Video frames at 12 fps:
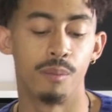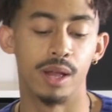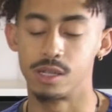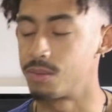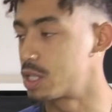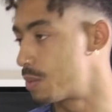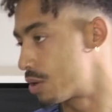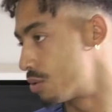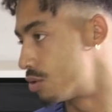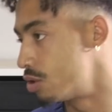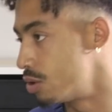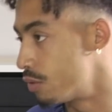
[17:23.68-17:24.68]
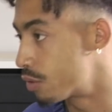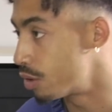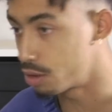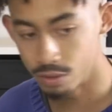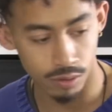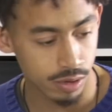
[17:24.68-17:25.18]
meant something special to you, have got
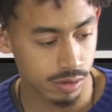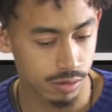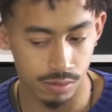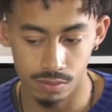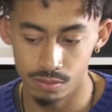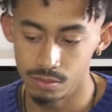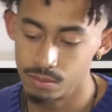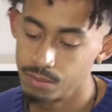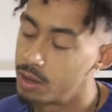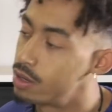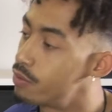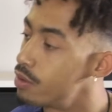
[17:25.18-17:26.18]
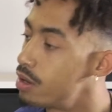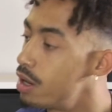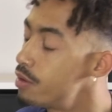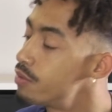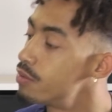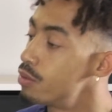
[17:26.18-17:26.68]
you through a period of your
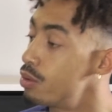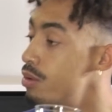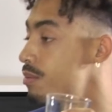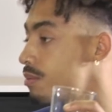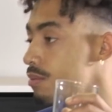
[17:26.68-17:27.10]
life? Or